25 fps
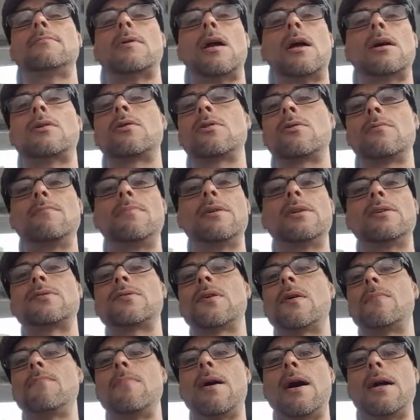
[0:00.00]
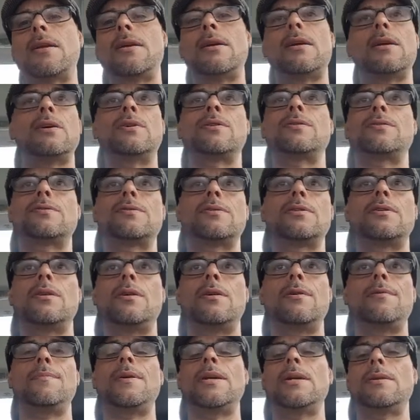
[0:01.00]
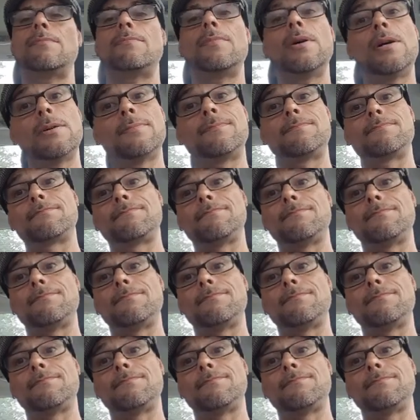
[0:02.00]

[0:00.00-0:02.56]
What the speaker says: I could have been somebody else, but